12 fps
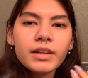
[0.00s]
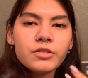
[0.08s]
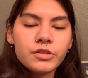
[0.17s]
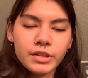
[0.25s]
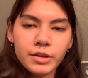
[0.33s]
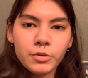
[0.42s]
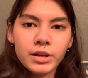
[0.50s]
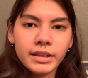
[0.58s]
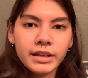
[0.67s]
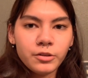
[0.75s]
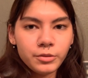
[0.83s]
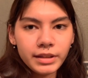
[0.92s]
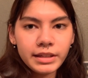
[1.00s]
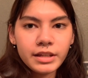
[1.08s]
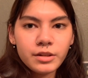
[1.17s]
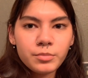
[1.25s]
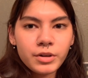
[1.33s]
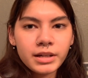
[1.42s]
So they want like a really
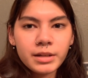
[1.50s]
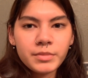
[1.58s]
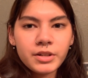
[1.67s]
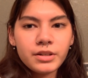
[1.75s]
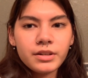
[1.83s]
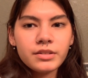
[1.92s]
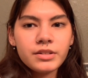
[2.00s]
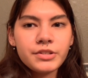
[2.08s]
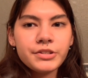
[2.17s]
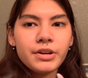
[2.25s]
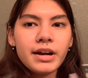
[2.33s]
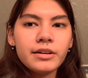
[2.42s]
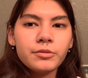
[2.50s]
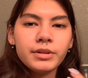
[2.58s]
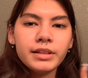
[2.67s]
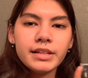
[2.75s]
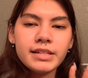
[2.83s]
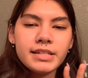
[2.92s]
good primer. So I don't
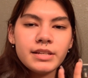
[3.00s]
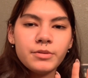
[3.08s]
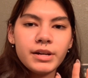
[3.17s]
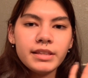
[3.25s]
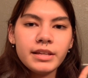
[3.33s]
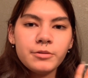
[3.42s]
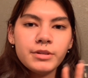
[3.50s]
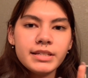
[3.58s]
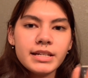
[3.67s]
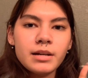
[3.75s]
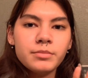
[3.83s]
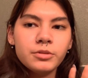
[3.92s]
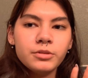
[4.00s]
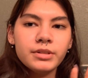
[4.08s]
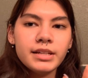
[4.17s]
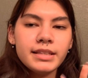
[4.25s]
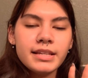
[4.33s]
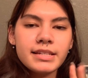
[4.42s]
really see why they would
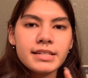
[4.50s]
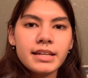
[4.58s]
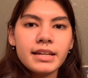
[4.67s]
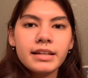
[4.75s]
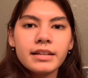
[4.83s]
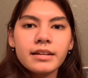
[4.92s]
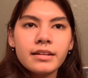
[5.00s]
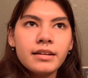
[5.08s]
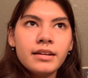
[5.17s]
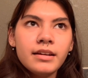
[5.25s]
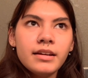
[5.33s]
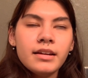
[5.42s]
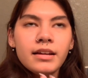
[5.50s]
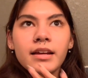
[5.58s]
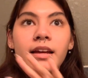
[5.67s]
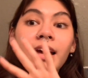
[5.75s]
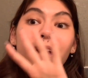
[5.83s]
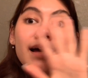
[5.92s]
dabble in this like
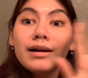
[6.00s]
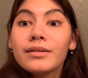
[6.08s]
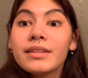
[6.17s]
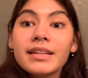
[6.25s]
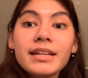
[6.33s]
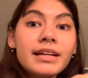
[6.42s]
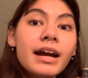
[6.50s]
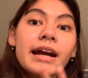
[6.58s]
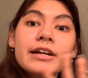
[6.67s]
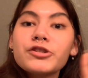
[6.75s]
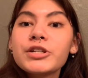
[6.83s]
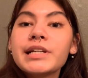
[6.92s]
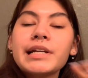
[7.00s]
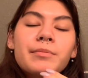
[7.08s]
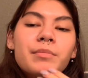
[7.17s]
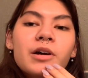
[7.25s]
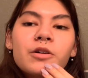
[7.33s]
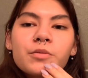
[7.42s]
healthy,
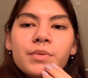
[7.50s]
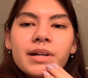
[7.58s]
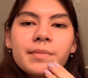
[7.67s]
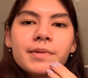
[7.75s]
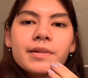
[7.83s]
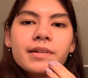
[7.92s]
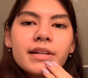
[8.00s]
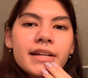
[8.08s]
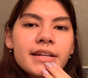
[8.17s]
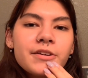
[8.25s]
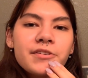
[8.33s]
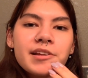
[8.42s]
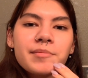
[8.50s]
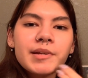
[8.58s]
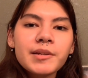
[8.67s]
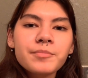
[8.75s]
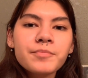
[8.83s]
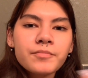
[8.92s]
hydrating milk primer. You know what I
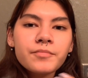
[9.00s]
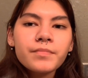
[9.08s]
mean?